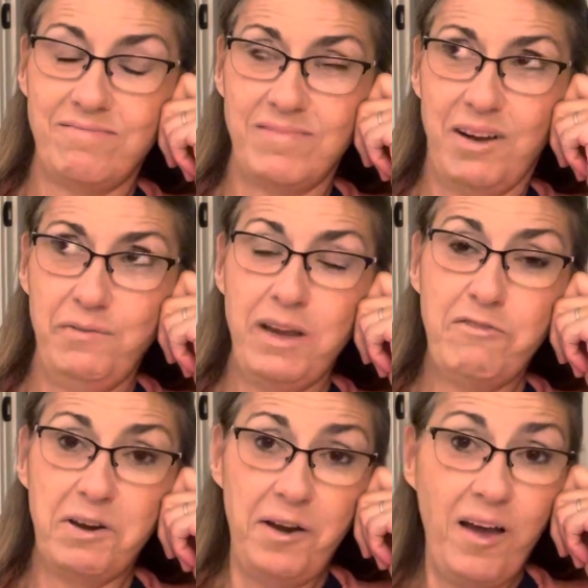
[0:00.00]
our
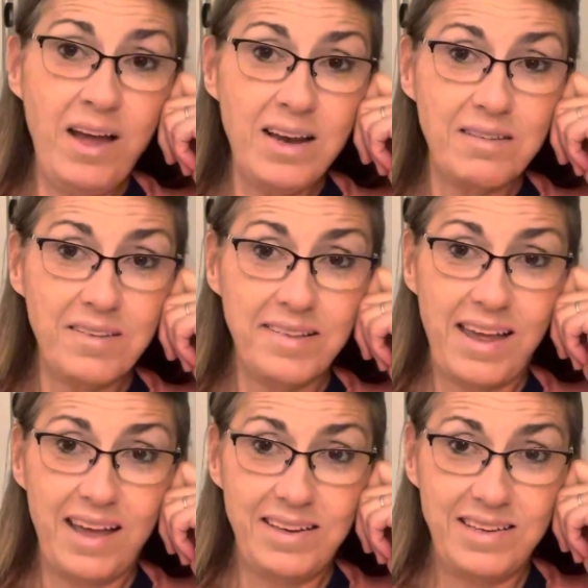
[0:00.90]
favorite Anon
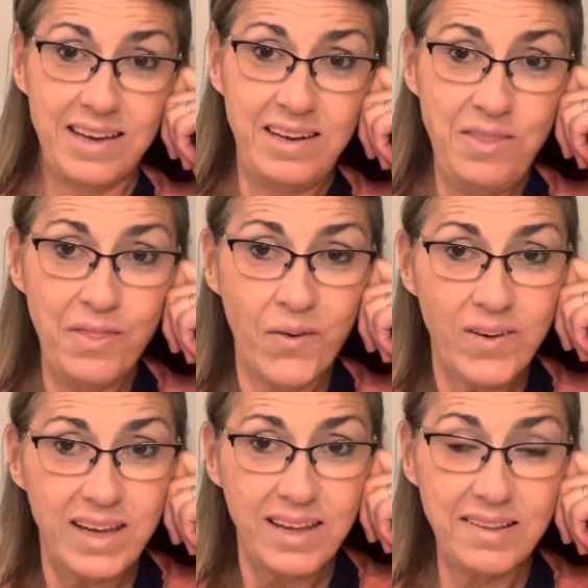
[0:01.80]
said? Done in
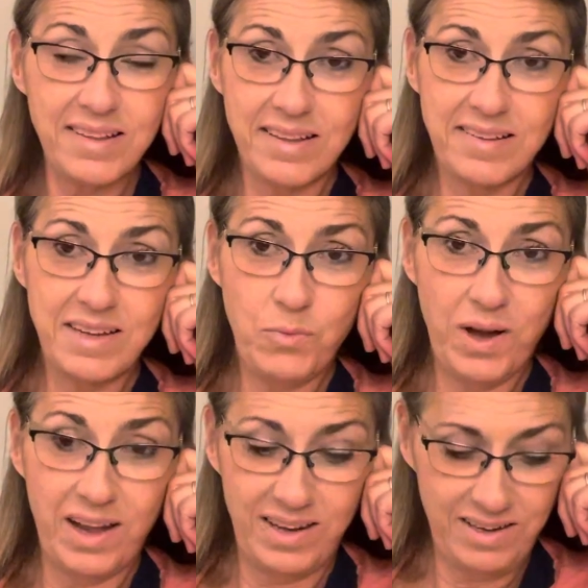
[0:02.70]
30 is
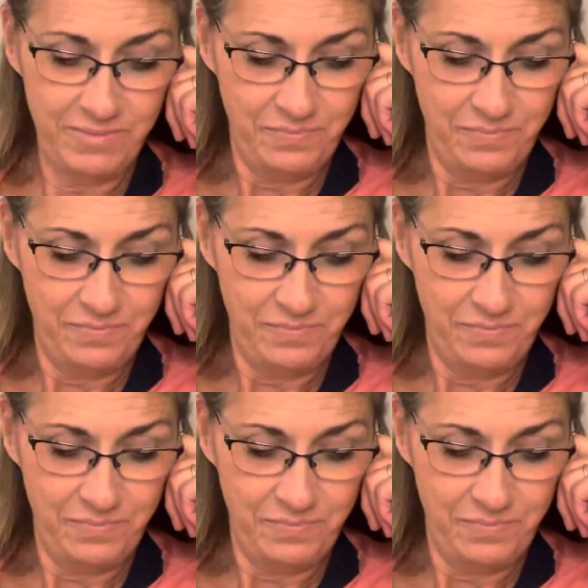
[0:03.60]
61.